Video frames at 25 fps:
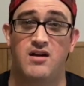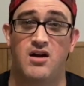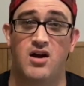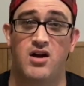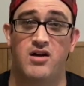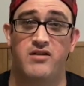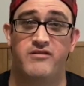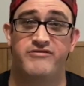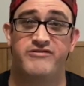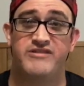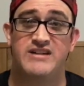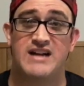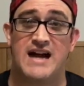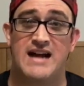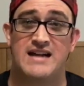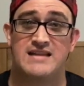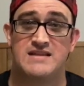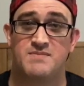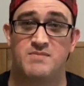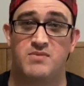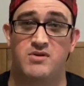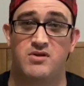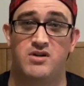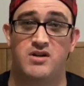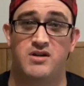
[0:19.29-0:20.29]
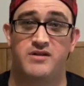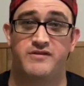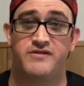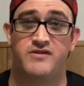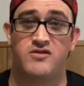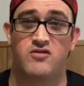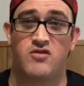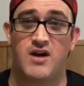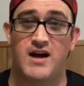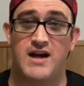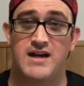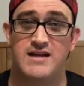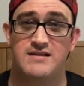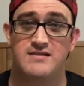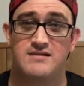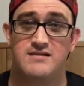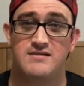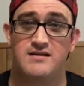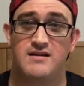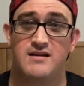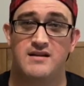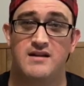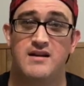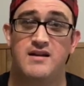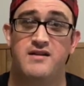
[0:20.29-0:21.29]
of Gospel of Christ,
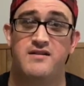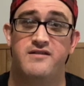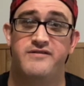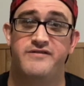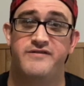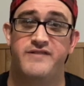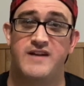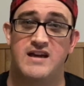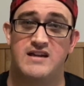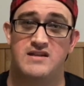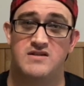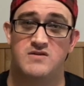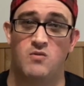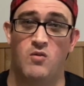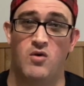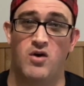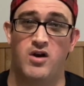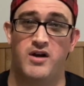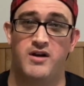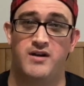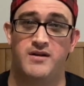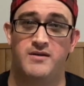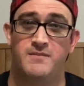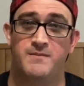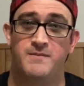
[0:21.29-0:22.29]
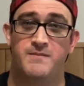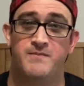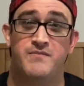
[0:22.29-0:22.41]
Phase 1.